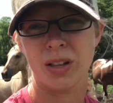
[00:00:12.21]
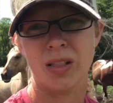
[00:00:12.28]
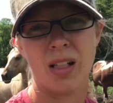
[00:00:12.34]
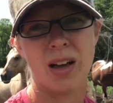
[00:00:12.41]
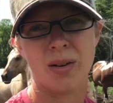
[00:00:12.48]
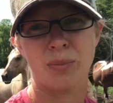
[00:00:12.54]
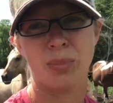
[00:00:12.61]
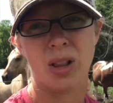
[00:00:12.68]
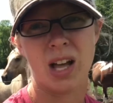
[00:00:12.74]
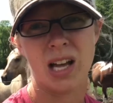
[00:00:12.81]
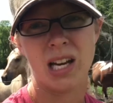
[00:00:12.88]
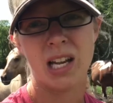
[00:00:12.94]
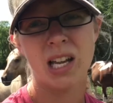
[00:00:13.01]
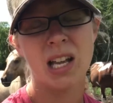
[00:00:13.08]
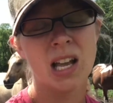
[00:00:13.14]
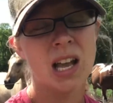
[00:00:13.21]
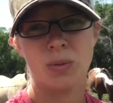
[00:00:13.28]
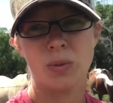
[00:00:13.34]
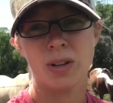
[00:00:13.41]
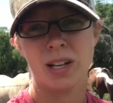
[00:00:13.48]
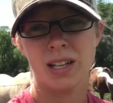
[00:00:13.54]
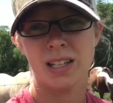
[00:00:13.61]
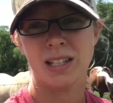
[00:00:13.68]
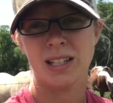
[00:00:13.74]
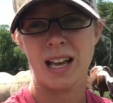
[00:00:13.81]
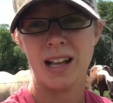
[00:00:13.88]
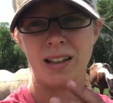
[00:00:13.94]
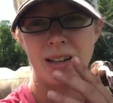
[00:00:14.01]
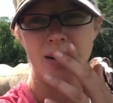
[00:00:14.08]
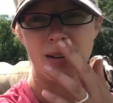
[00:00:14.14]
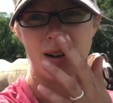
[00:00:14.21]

a lot of blood, and we'll get into that later